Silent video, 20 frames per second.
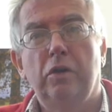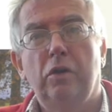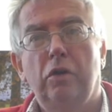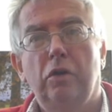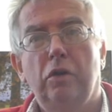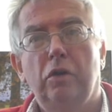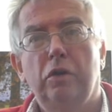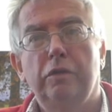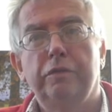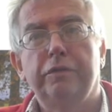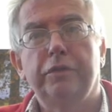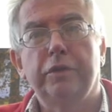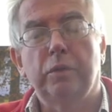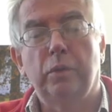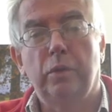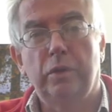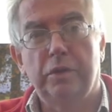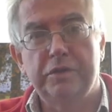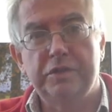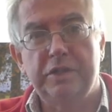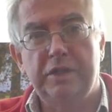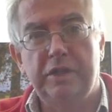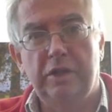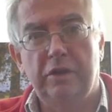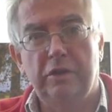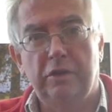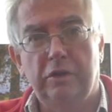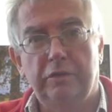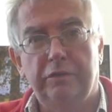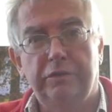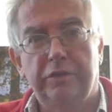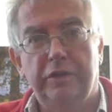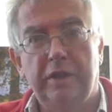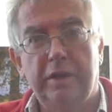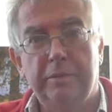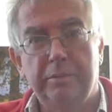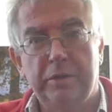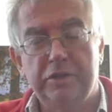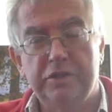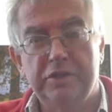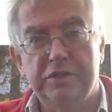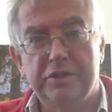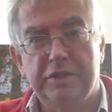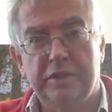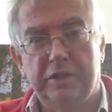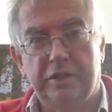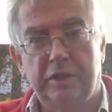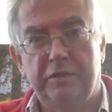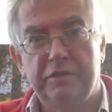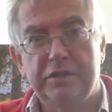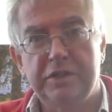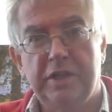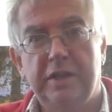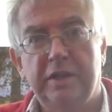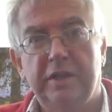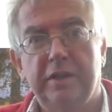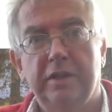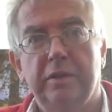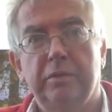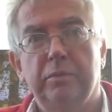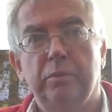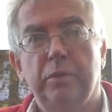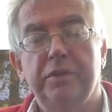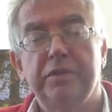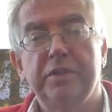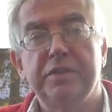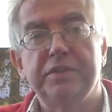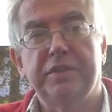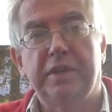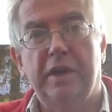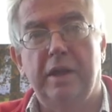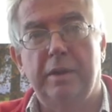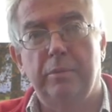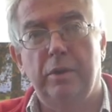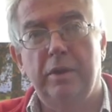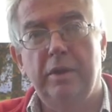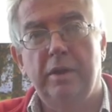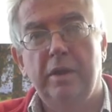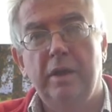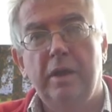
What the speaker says: of the quality of the images that I've taken with this camera.